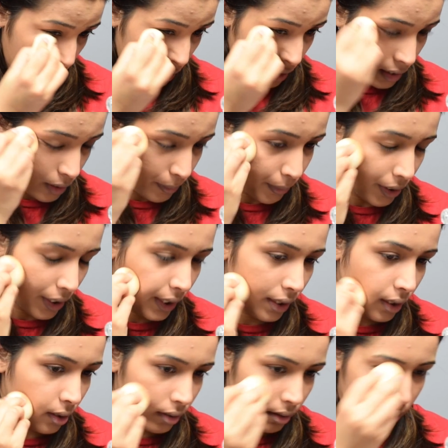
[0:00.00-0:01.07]
it's pretty
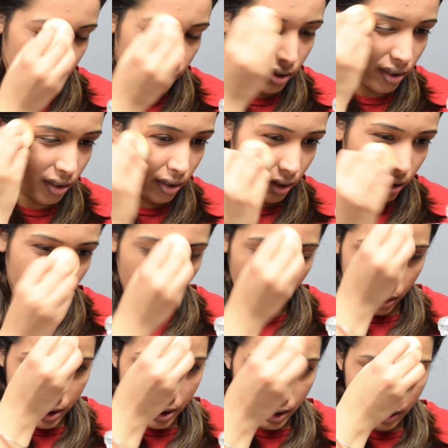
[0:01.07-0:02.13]

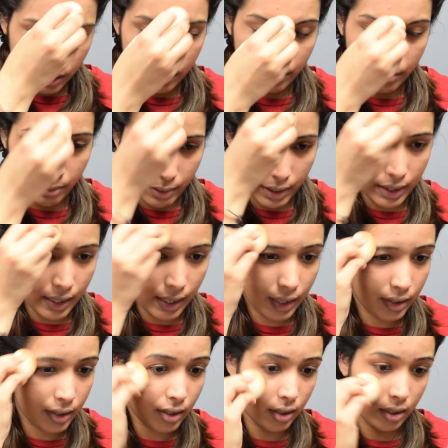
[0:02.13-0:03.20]
good, but
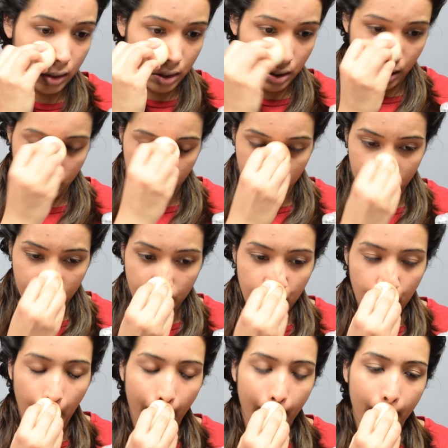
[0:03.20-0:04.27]
then
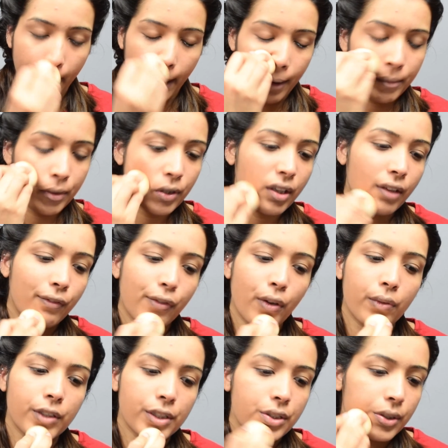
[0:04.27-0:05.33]
I'm looking
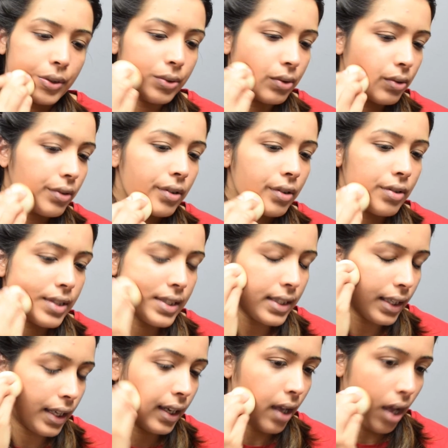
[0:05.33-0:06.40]
forward to
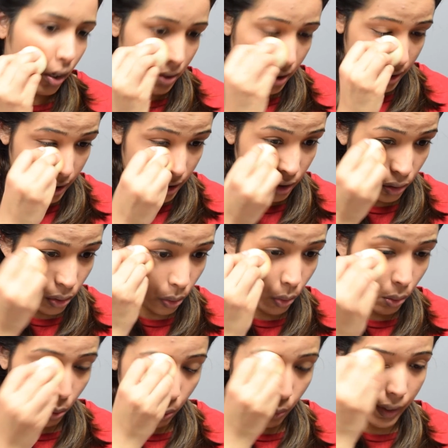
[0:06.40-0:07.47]
see how does it look
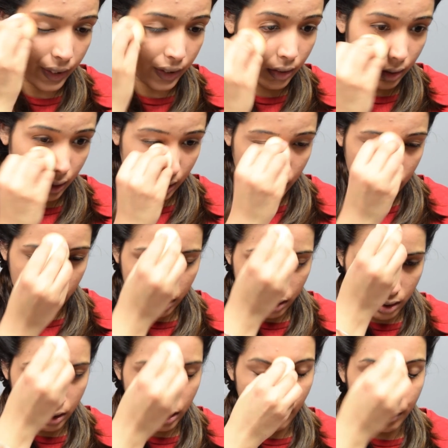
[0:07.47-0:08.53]
with
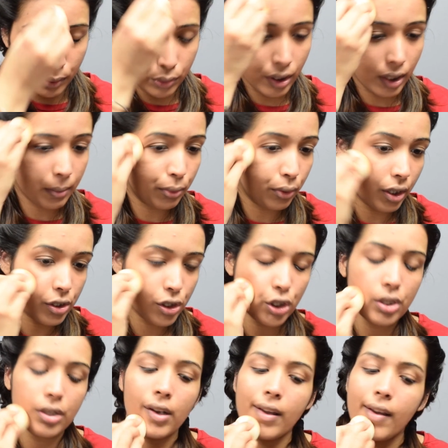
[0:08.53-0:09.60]
a kabuki brush
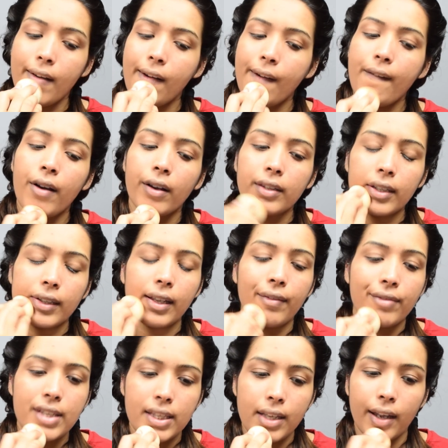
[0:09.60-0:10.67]
on the left
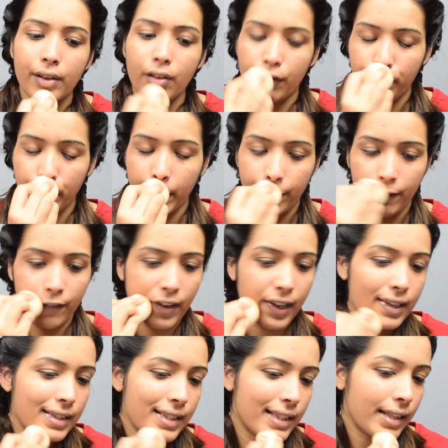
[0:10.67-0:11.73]
side of my
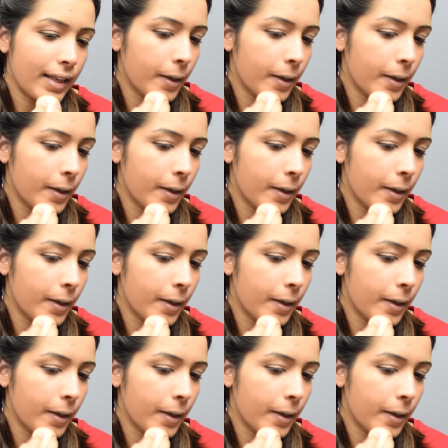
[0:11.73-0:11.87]
face.